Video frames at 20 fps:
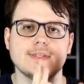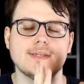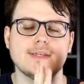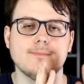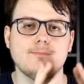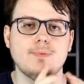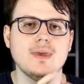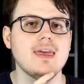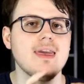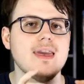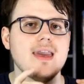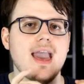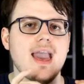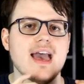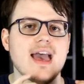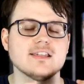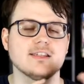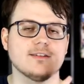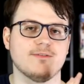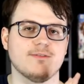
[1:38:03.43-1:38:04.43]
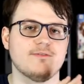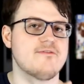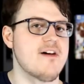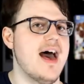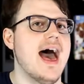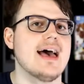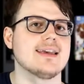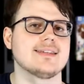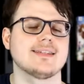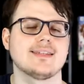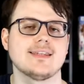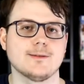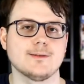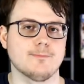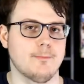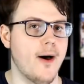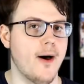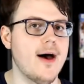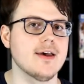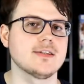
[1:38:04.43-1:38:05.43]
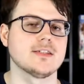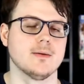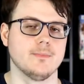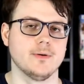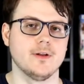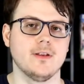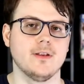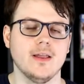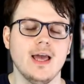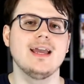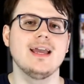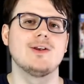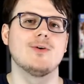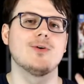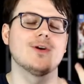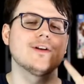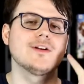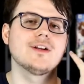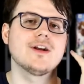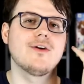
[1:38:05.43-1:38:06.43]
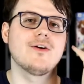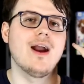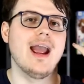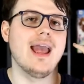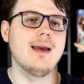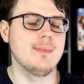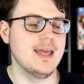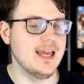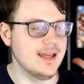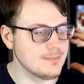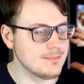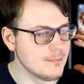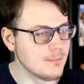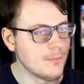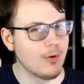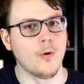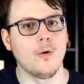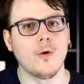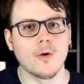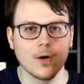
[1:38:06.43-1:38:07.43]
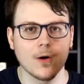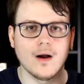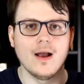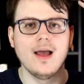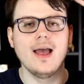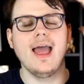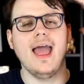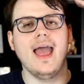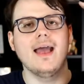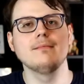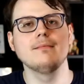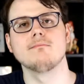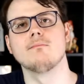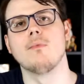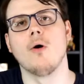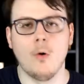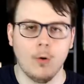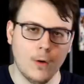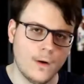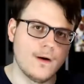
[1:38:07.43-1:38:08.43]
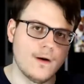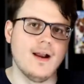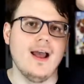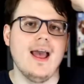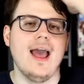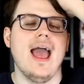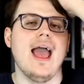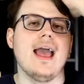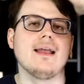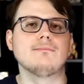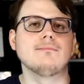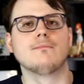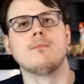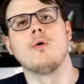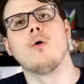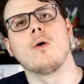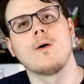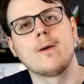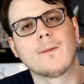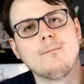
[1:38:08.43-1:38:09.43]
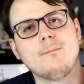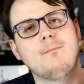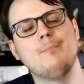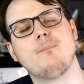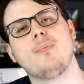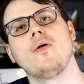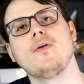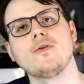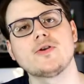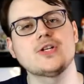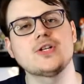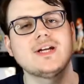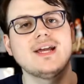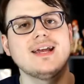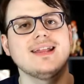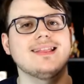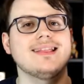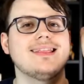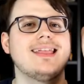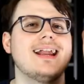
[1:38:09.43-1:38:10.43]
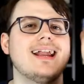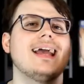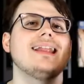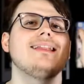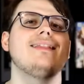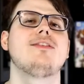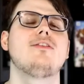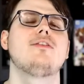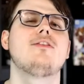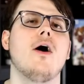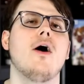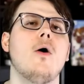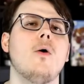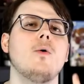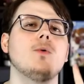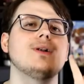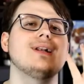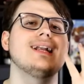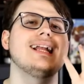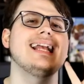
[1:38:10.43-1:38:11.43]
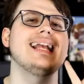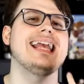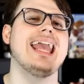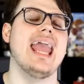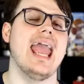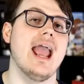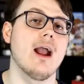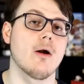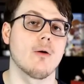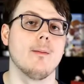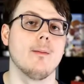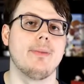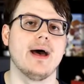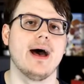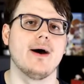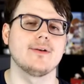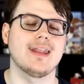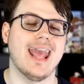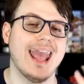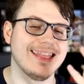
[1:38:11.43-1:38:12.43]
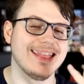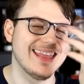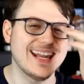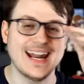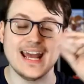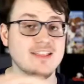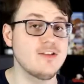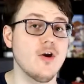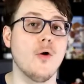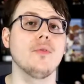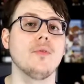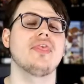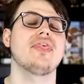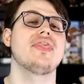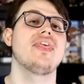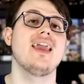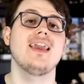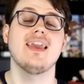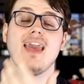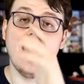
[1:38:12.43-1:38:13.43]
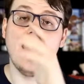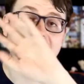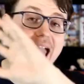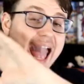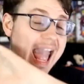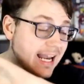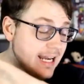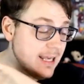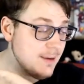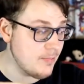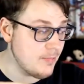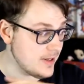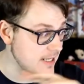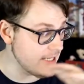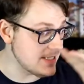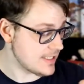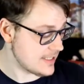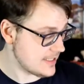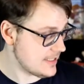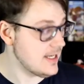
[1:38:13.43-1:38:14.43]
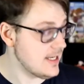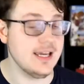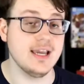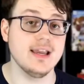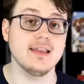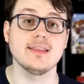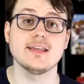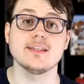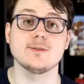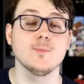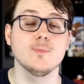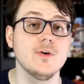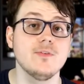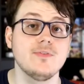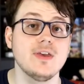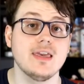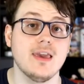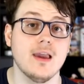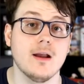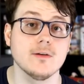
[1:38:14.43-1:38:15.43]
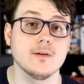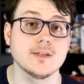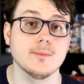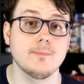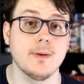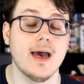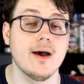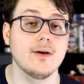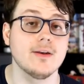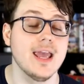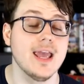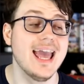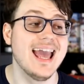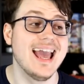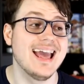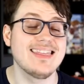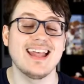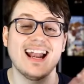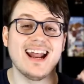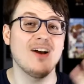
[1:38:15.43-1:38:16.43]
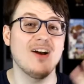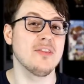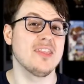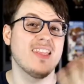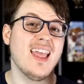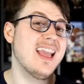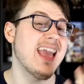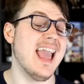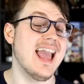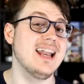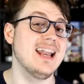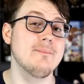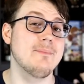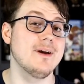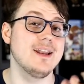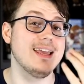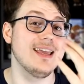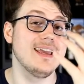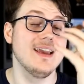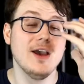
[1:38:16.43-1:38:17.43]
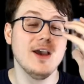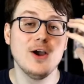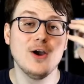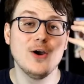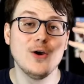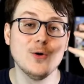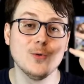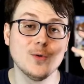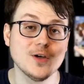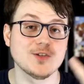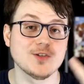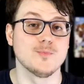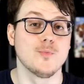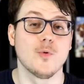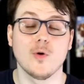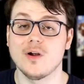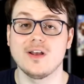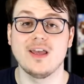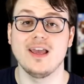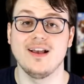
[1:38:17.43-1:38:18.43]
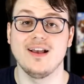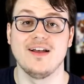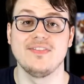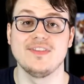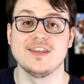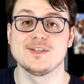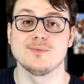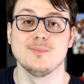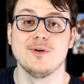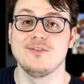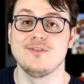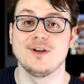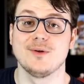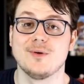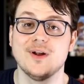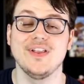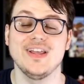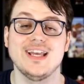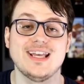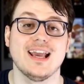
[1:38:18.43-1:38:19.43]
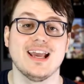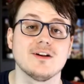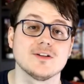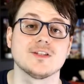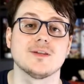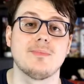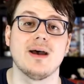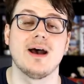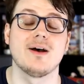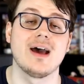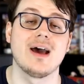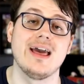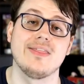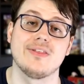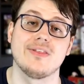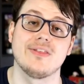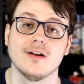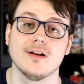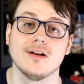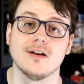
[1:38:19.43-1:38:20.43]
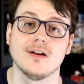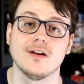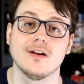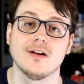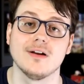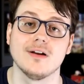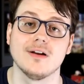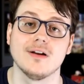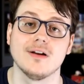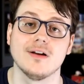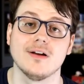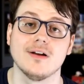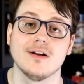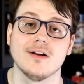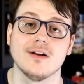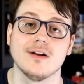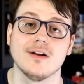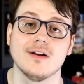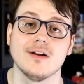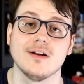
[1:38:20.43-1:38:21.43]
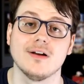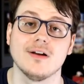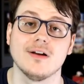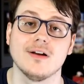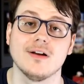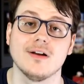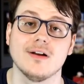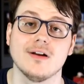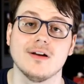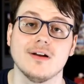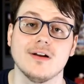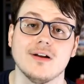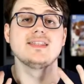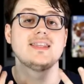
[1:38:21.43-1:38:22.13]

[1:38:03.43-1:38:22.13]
to be as fast as possible in order to cram in more and more and more bullshit that I don't care about, and that I don't think anybody seeing this movie cares about, and that I don't think anybody who was working on this movie really cares about either. Now, a big part of this